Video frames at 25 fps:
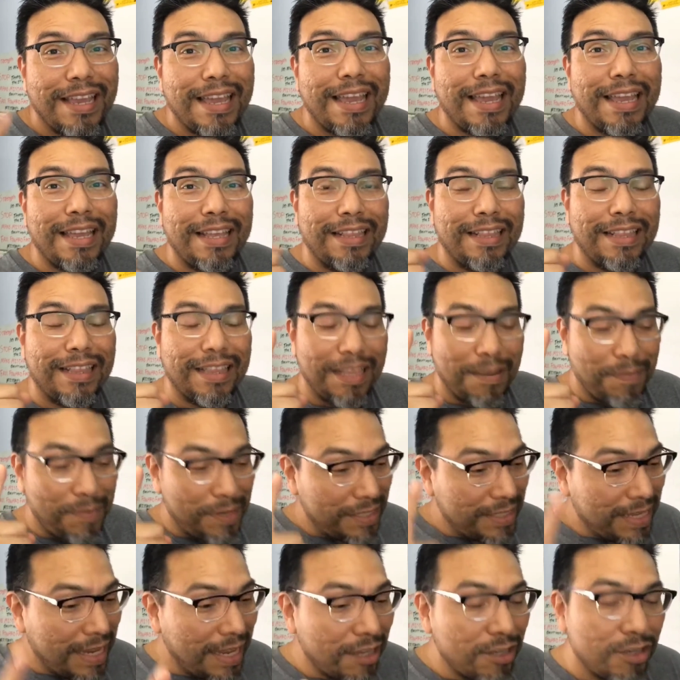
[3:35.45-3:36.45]
And let me
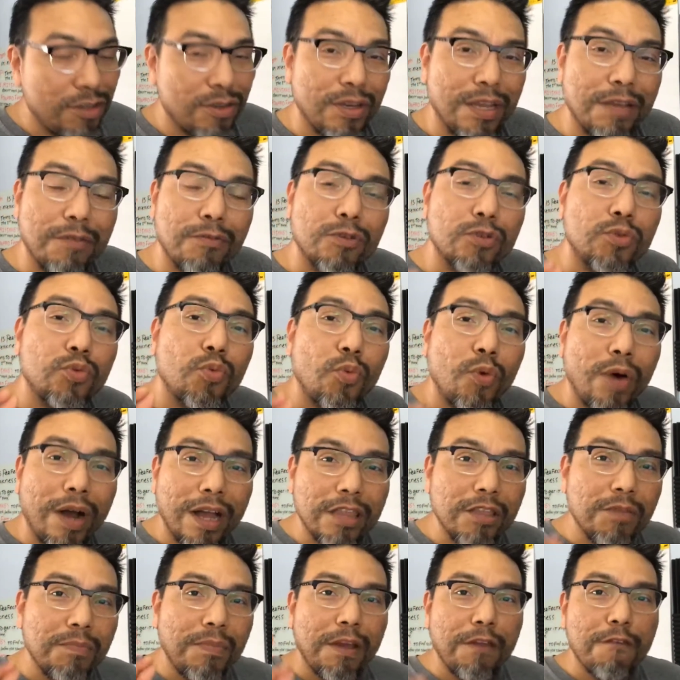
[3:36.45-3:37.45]
tell you, it was
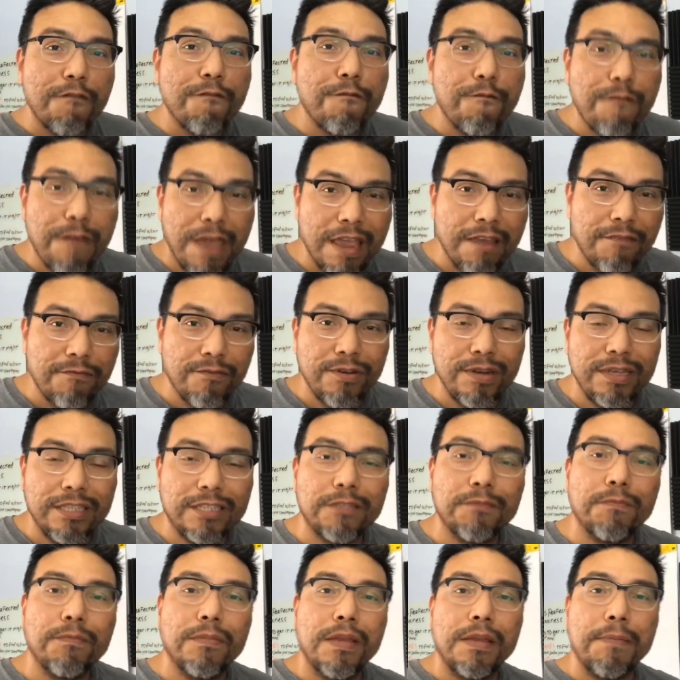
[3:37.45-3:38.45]
one of my
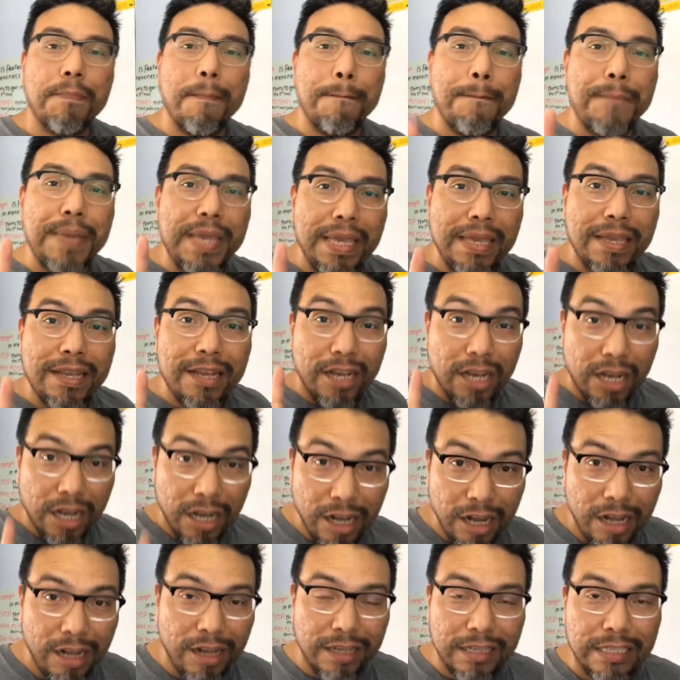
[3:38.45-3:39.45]
favorites
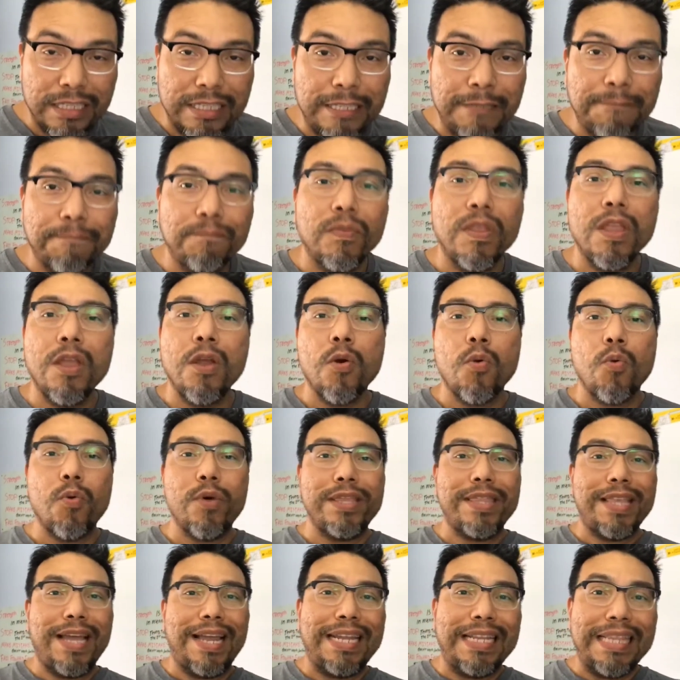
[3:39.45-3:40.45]
because
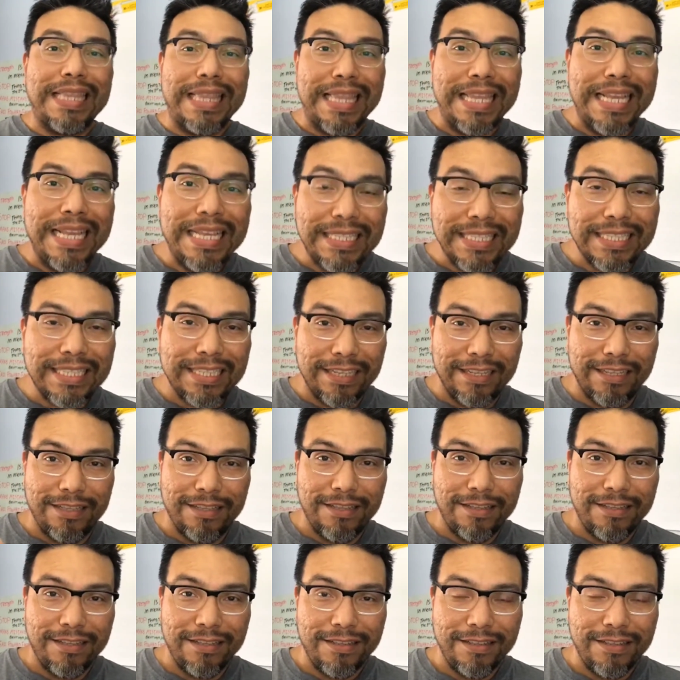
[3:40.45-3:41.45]
when I listen,
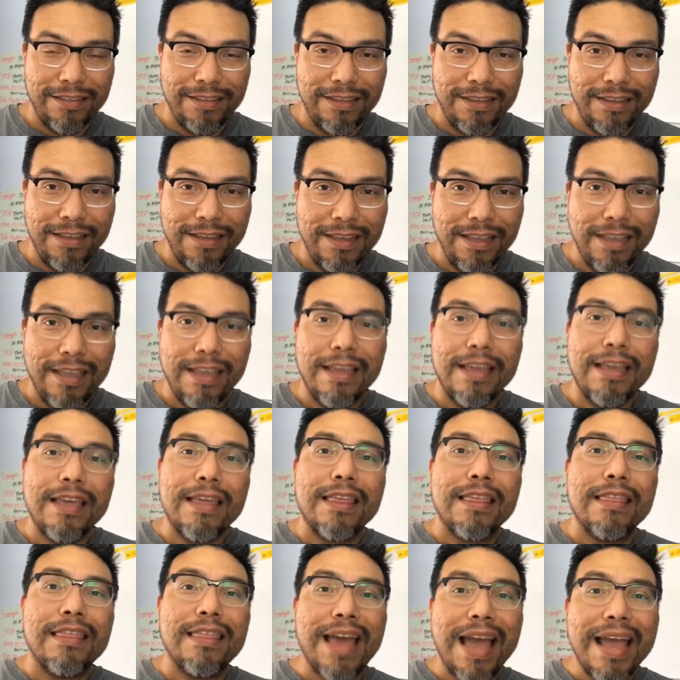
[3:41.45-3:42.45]

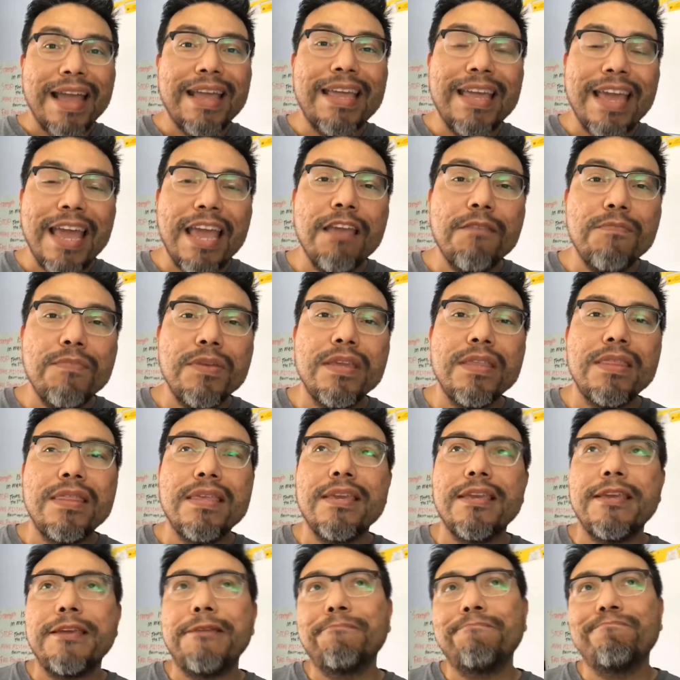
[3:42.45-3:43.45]
that gave me
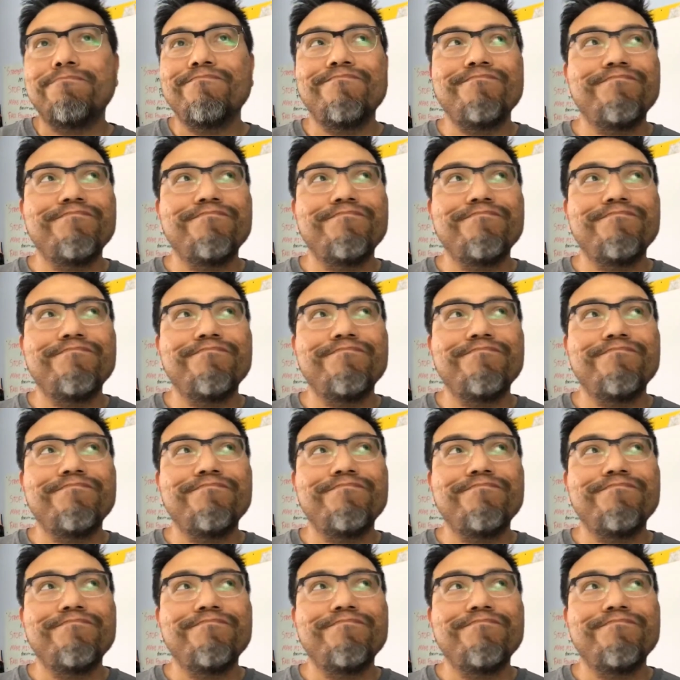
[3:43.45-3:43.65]
the